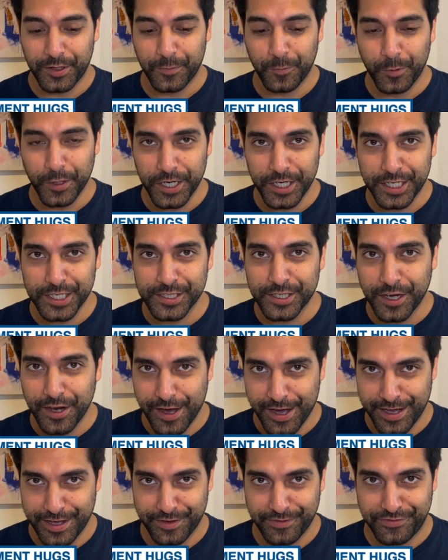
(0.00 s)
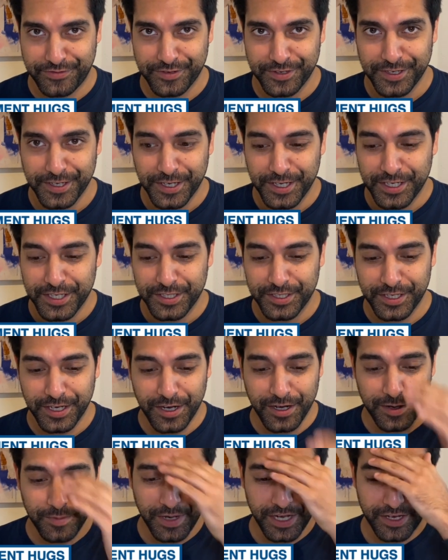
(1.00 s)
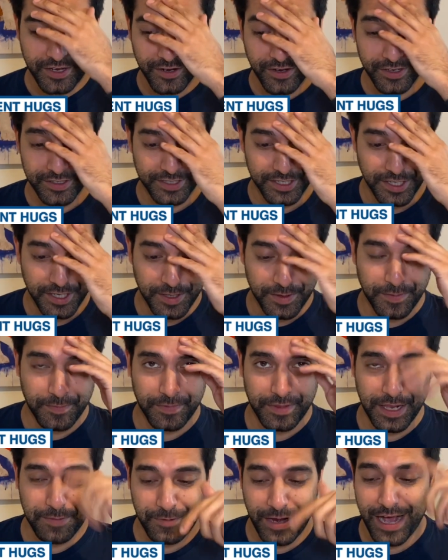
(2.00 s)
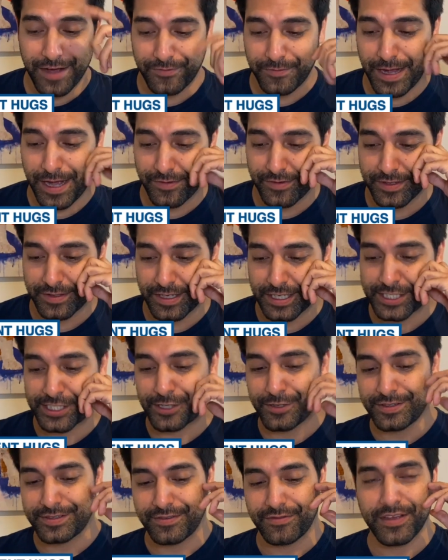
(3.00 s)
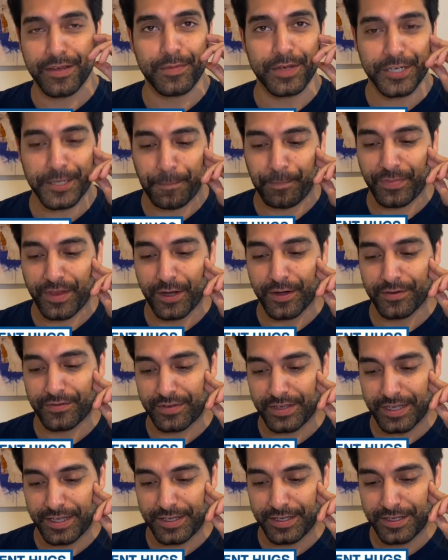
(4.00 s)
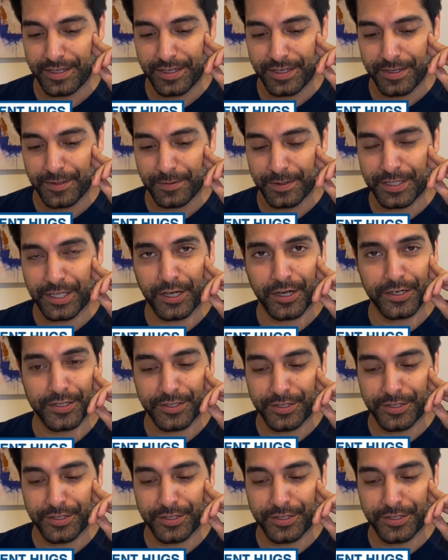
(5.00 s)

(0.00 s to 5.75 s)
Work is life. Oh my God. Let me have we have an exclusive image of uh, what they're gonna